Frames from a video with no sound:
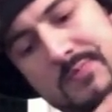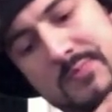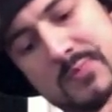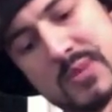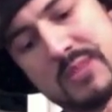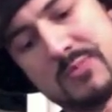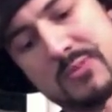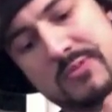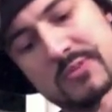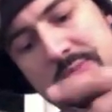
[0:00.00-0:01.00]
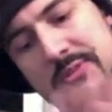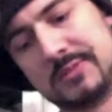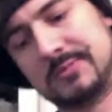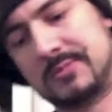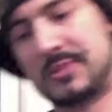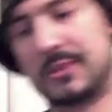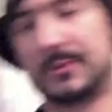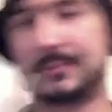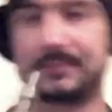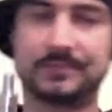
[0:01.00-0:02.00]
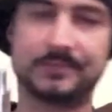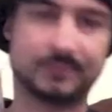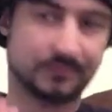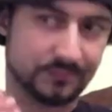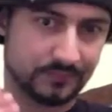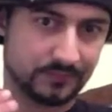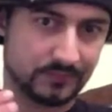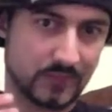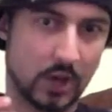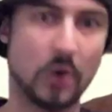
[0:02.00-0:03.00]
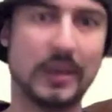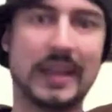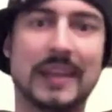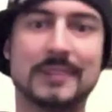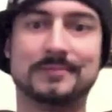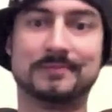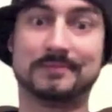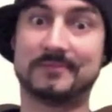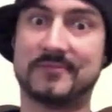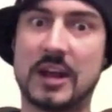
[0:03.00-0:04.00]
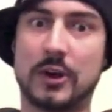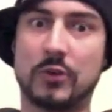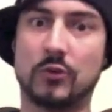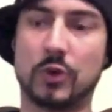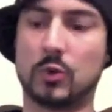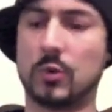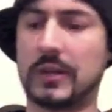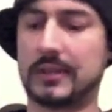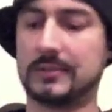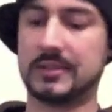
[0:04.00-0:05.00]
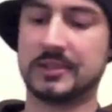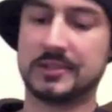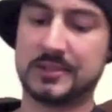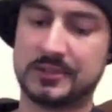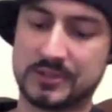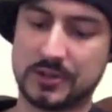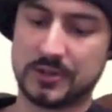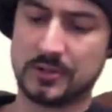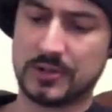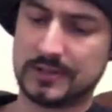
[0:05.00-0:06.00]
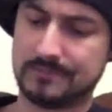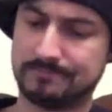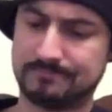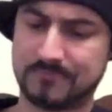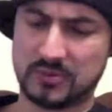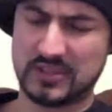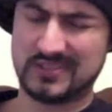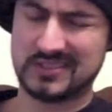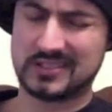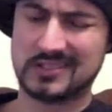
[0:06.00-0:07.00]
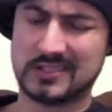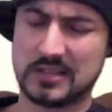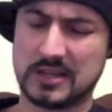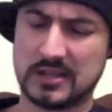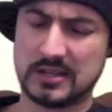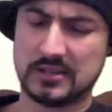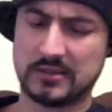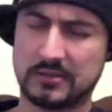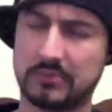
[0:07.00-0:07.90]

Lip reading: pin moved on me. So, oh yeah, firing real quick. So, I believe this is a